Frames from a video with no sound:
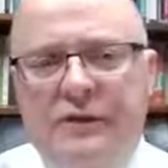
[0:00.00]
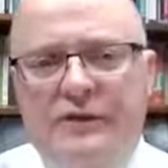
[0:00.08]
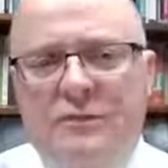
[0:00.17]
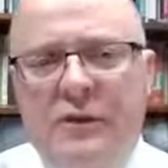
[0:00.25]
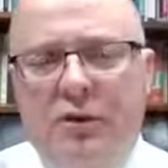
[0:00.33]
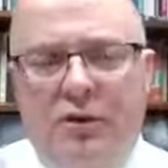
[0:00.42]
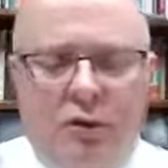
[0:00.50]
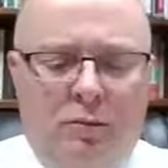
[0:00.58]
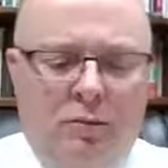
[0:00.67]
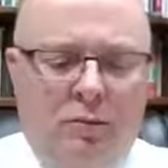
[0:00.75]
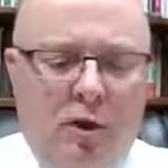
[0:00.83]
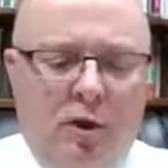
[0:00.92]
of this
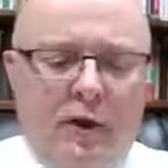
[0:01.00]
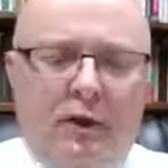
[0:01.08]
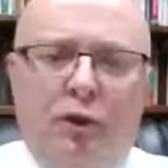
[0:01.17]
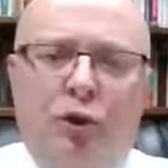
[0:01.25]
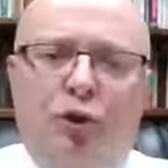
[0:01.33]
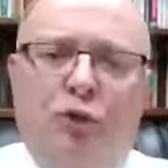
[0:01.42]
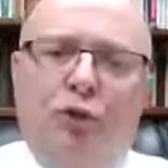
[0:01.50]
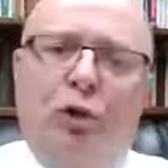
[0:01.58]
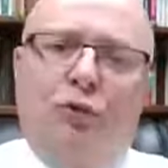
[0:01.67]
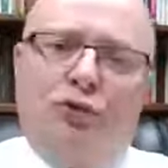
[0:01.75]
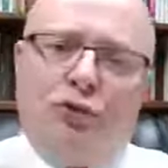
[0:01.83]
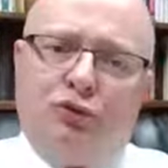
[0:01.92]
miracle, Mark and Luke
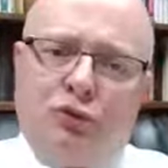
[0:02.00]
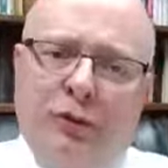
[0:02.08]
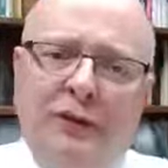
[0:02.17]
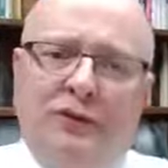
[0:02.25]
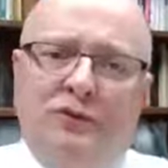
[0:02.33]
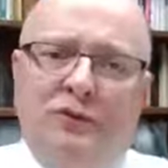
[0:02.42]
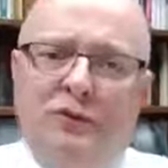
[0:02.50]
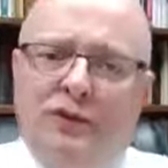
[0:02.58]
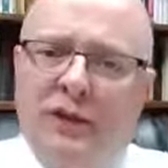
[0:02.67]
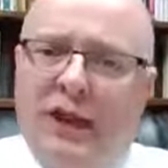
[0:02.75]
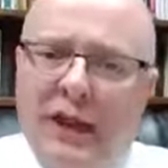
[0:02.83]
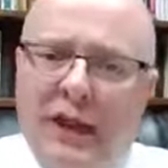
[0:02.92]
go straight to
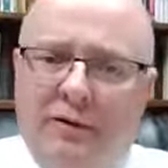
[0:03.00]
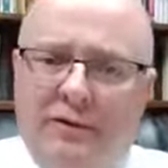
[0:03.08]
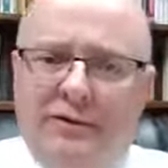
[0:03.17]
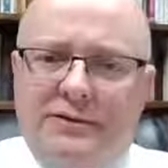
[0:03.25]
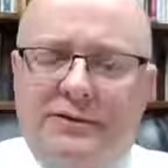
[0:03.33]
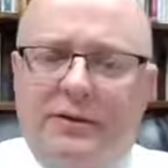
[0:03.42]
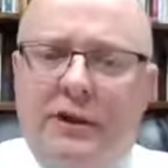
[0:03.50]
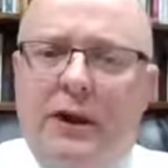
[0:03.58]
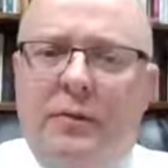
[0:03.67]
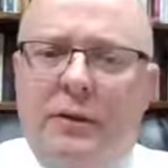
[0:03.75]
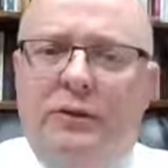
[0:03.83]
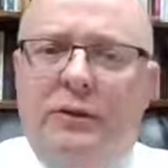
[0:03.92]
Jairus
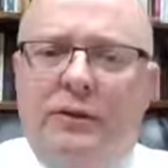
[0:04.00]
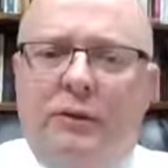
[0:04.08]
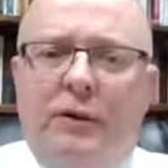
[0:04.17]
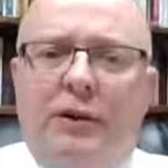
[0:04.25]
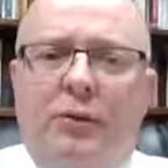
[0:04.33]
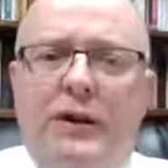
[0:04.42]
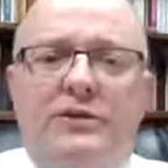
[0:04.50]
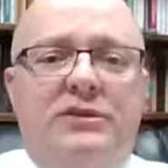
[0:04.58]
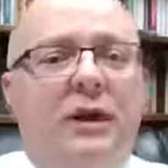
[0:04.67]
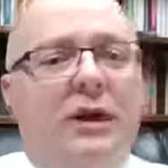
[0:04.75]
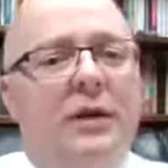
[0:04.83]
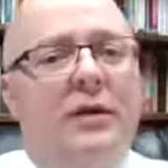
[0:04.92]
coming with the
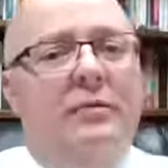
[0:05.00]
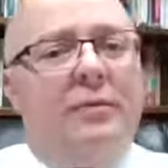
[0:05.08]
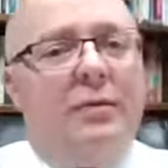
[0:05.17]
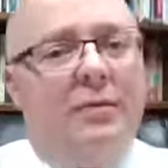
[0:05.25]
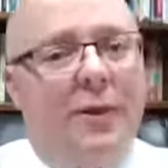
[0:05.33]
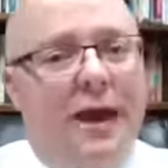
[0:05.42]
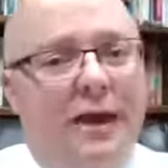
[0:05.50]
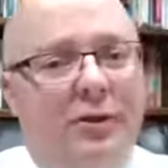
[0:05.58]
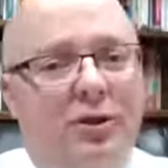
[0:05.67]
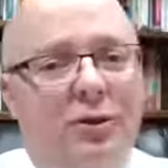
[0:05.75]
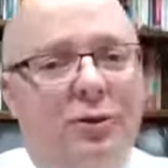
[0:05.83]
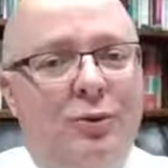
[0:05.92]
request. But
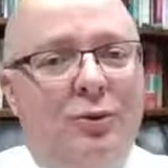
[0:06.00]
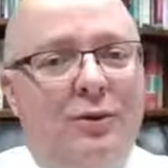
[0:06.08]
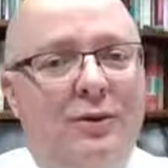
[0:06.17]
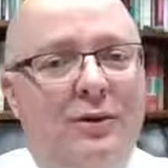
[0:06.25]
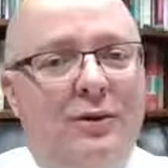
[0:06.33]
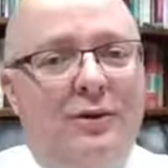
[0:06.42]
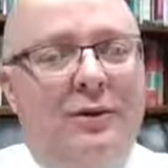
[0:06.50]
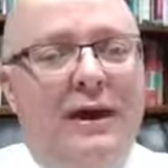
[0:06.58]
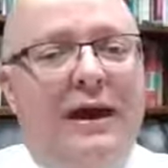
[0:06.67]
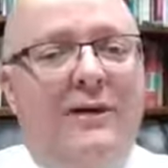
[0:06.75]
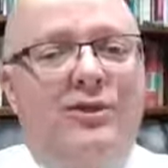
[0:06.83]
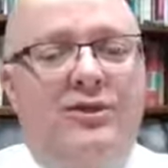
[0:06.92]
Matthew
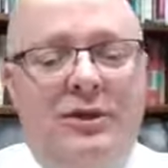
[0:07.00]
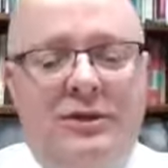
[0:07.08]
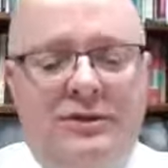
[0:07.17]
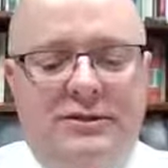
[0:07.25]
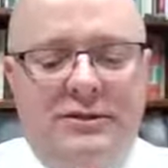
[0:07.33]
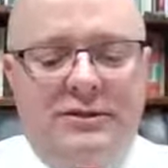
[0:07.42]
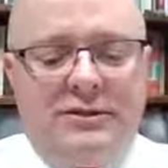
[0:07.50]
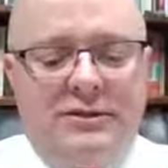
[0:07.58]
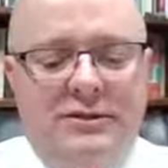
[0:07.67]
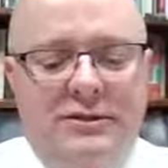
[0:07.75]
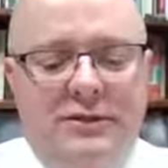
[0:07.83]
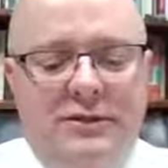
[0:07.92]
has
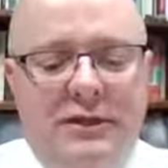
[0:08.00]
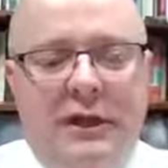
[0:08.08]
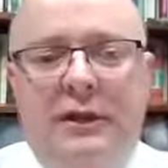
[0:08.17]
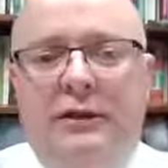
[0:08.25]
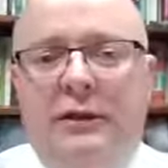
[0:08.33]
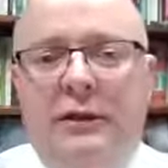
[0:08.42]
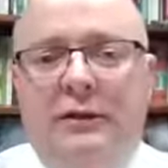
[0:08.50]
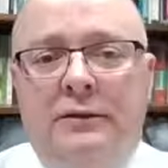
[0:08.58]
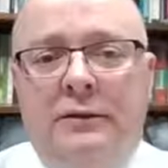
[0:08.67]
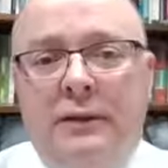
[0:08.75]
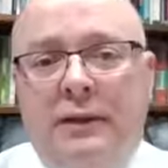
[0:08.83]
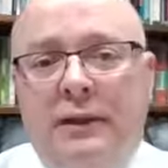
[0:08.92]
Jesus
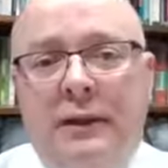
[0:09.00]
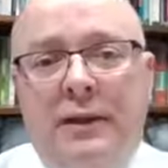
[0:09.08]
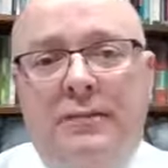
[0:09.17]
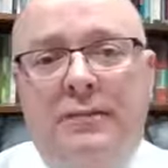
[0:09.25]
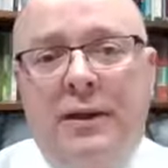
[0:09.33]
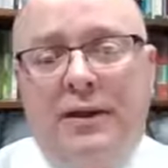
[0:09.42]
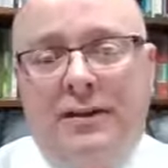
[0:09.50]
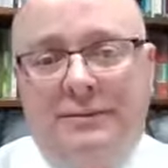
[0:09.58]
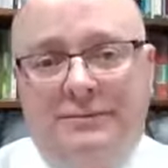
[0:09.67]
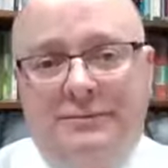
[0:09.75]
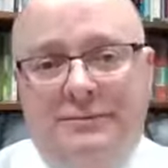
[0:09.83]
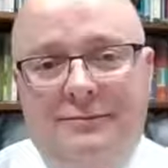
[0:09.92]
healing a lame
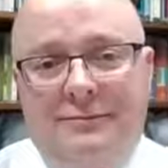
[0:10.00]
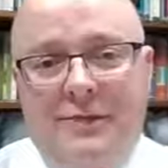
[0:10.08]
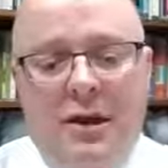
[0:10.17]
man,